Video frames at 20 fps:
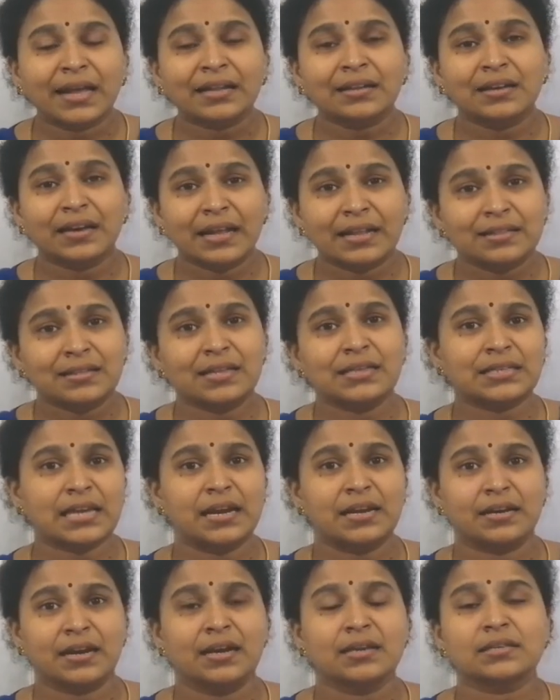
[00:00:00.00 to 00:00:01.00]
and lengthy
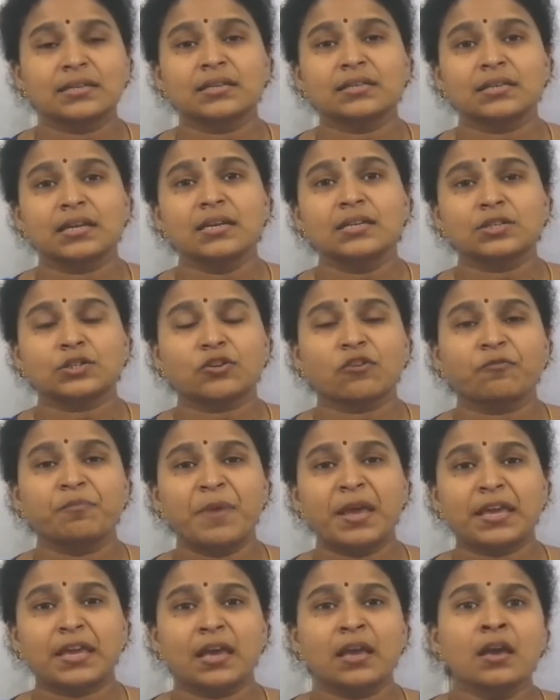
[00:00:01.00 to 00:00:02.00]
sentences, instead of
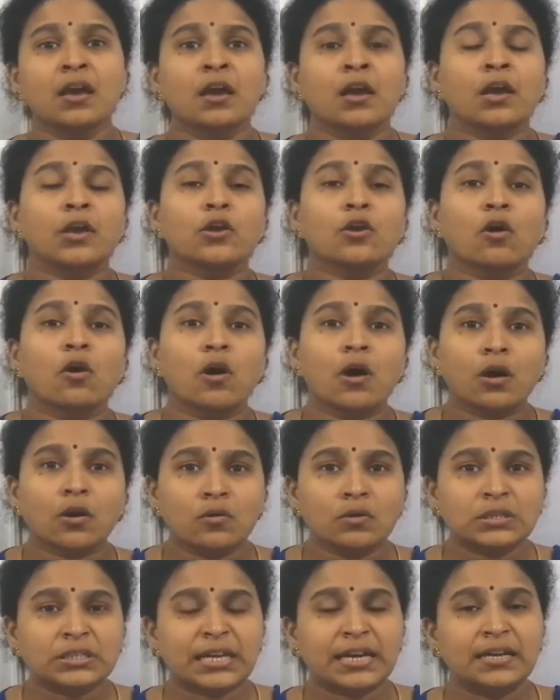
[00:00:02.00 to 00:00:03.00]
making your
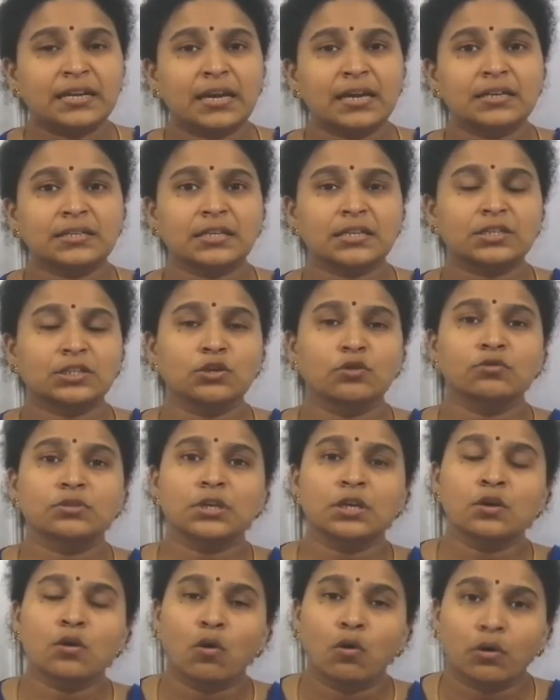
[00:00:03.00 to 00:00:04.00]
own sentences
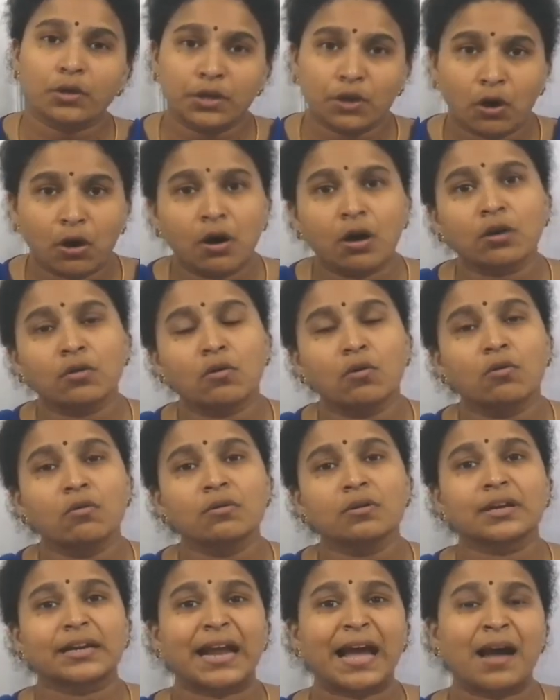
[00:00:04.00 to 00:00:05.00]
using your
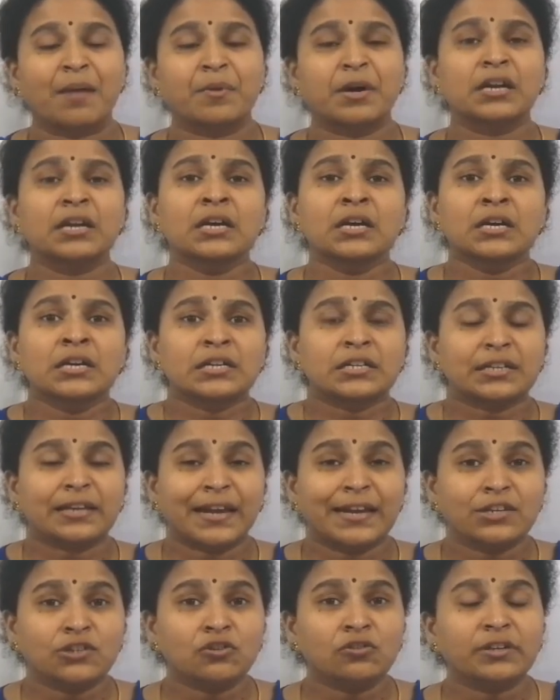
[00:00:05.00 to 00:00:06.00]
own grammar,
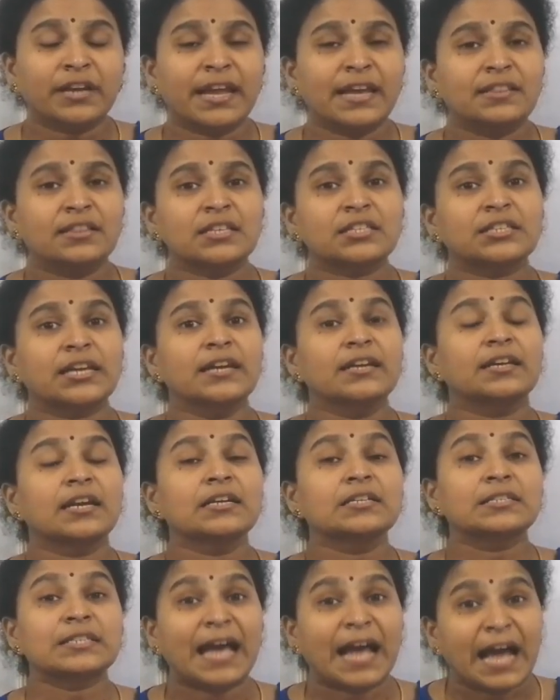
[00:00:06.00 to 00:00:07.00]
try to take the
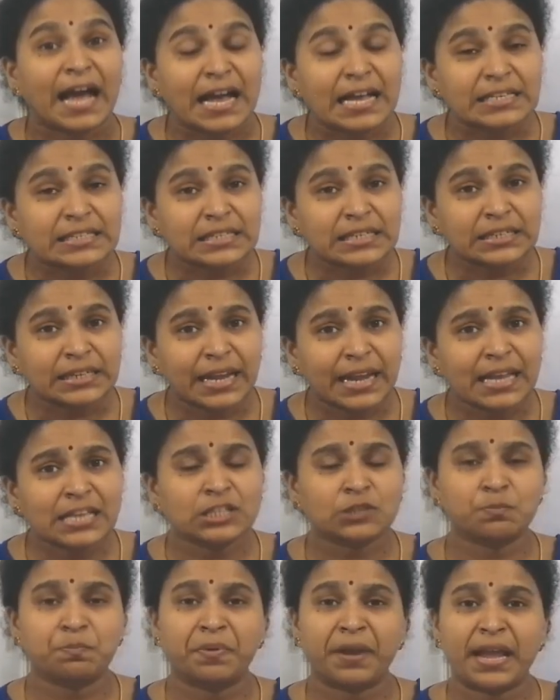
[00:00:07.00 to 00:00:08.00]
sentence as it
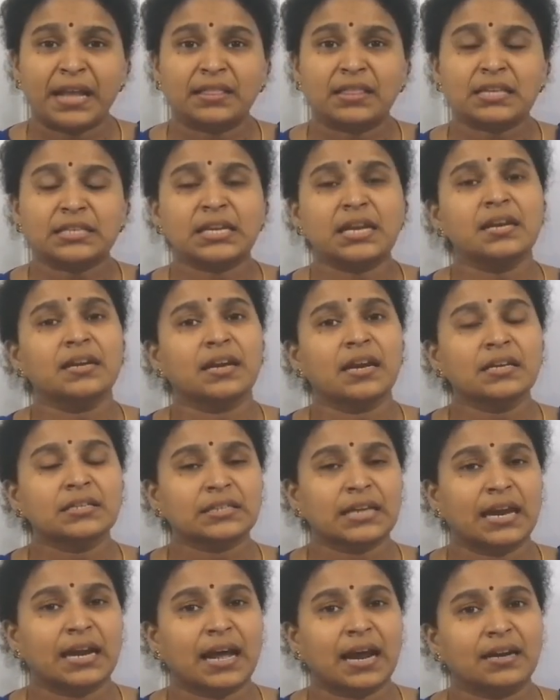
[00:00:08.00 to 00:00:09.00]
is, break the sentence
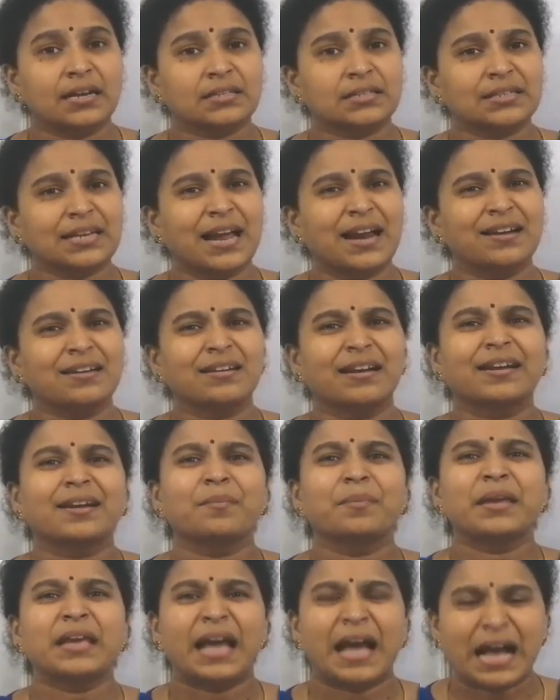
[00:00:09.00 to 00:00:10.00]
and understand it
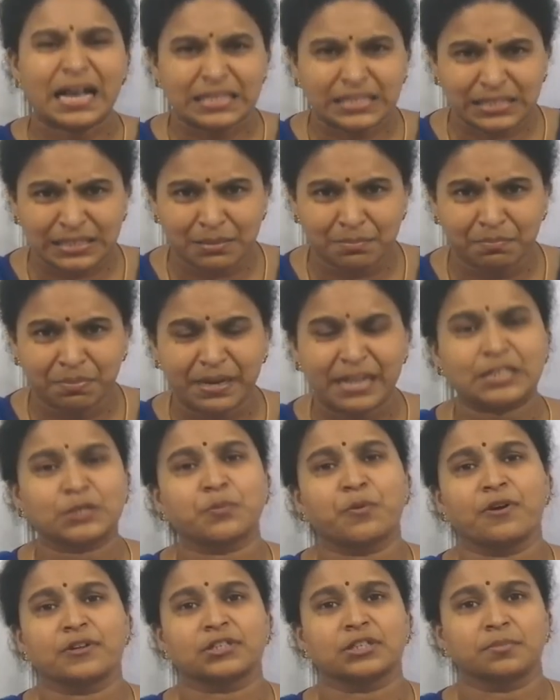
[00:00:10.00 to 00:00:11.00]
will be as simple as
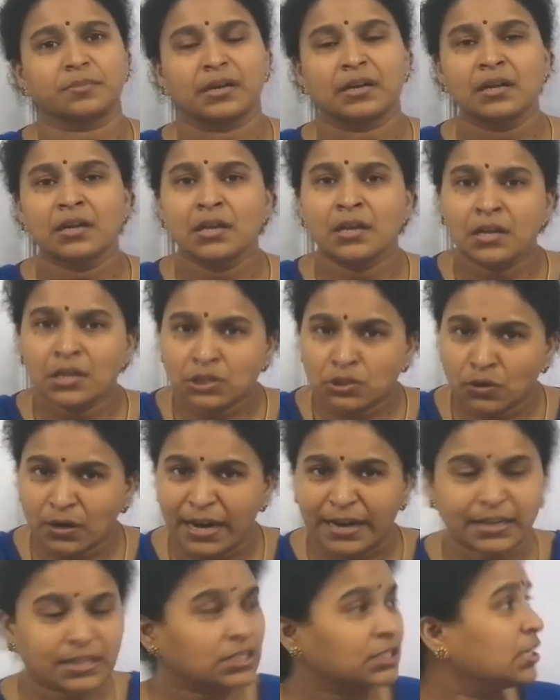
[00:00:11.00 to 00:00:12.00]
possible. So,
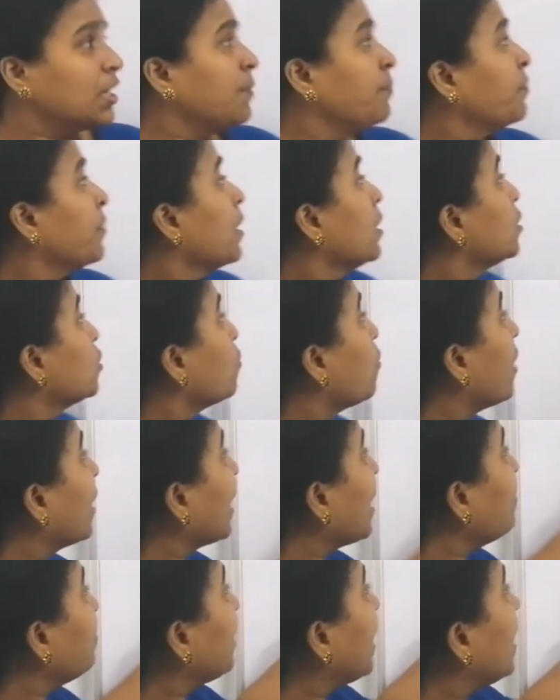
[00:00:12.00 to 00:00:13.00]
let us see. So, what
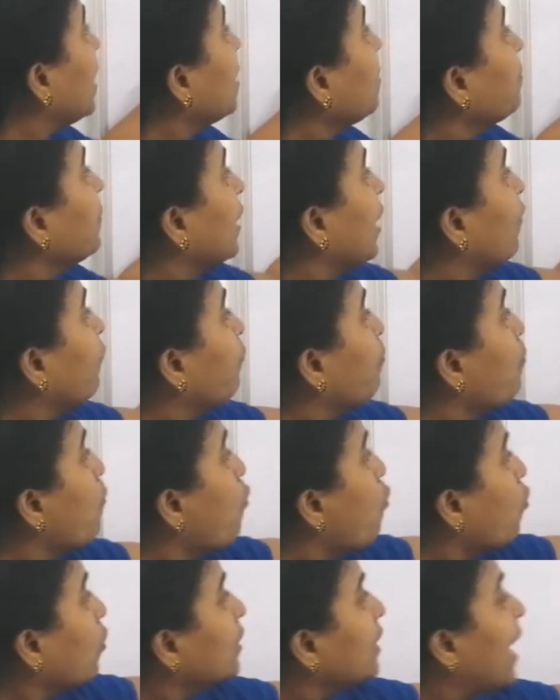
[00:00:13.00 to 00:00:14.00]
I am telling, if
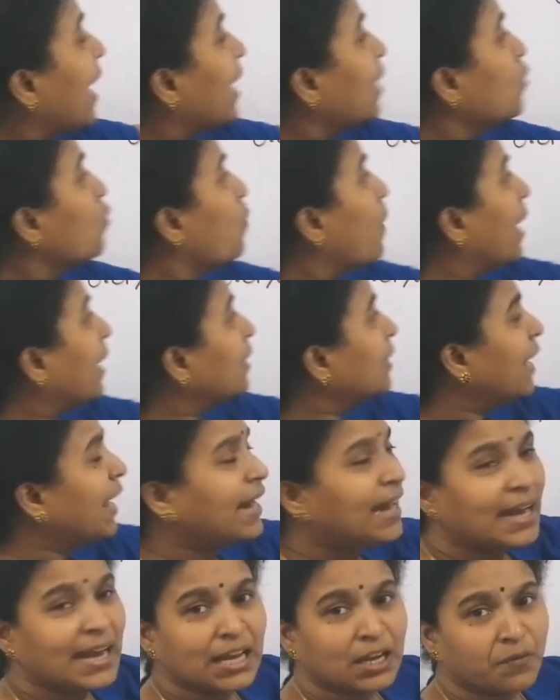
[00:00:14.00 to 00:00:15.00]
more than one
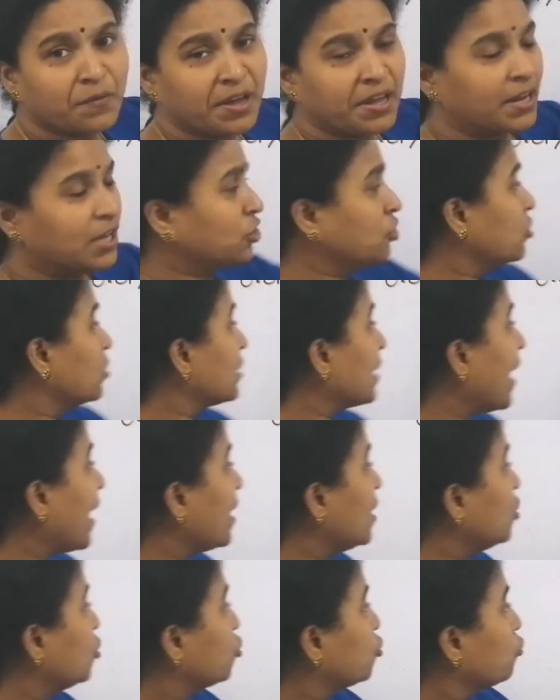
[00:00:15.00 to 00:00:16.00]
allelic variations,
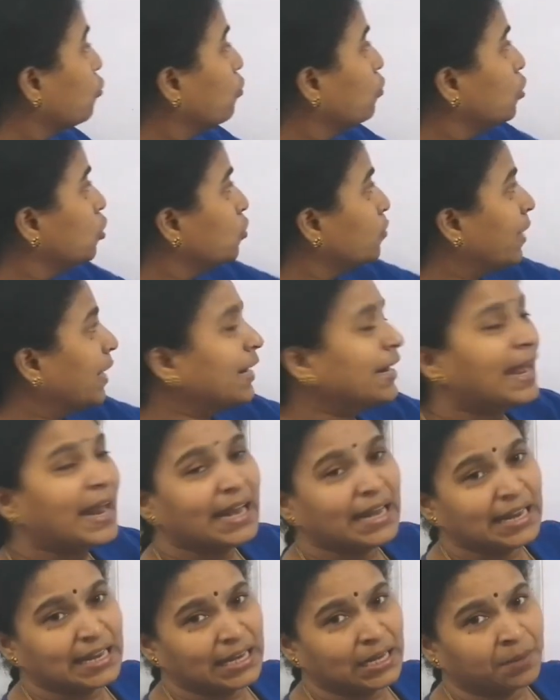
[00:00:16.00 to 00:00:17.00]
I showed you an
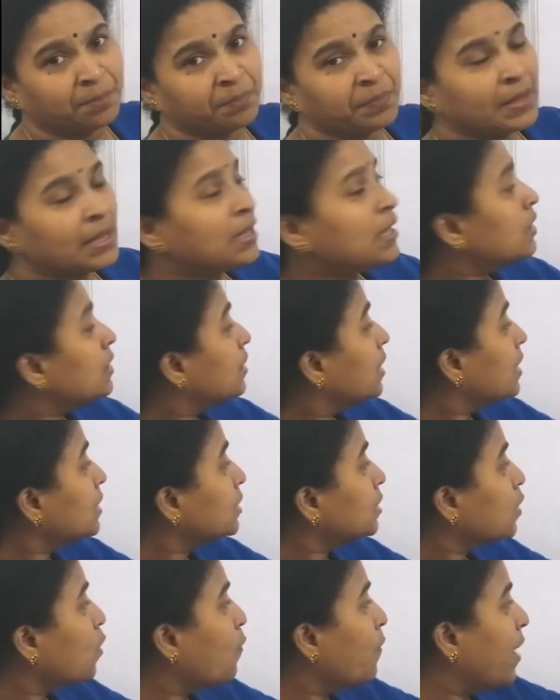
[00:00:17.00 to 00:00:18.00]
allele.
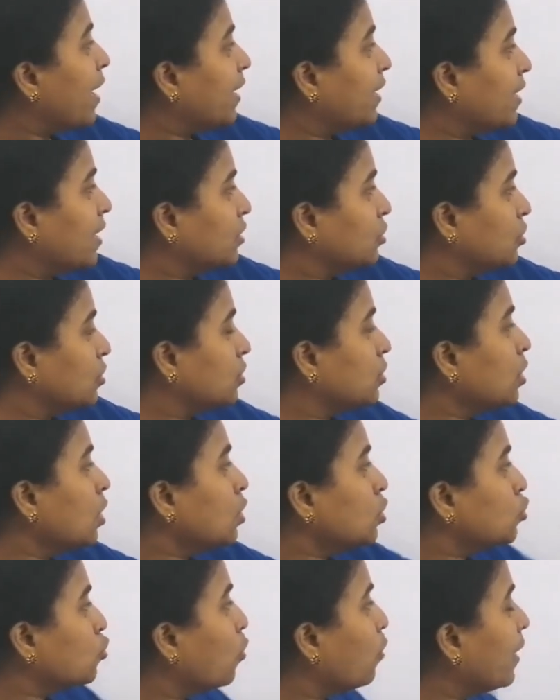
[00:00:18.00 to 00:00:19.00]
This variations.
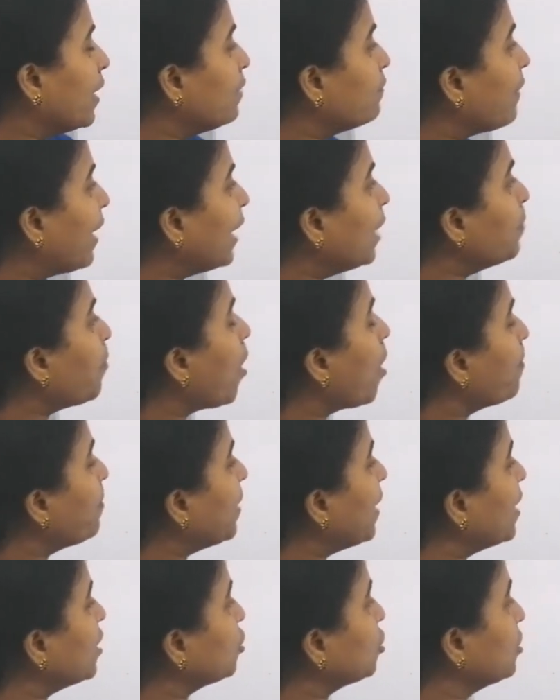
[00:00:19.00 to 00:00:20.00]
So, in one
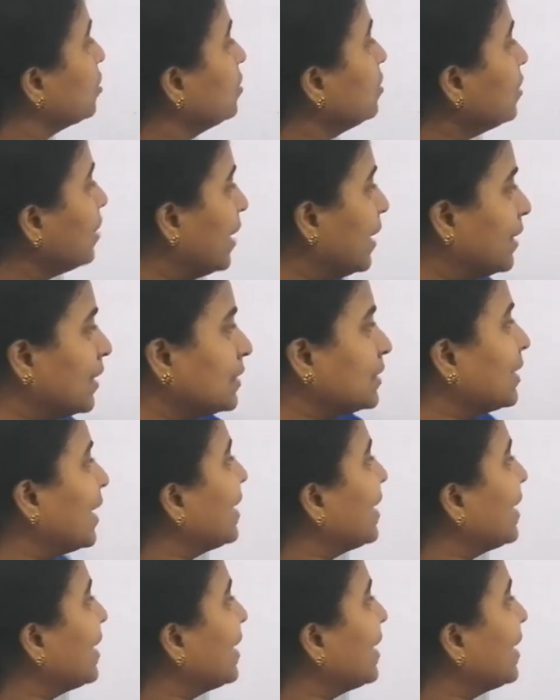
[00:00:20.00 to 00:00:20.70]
population, it is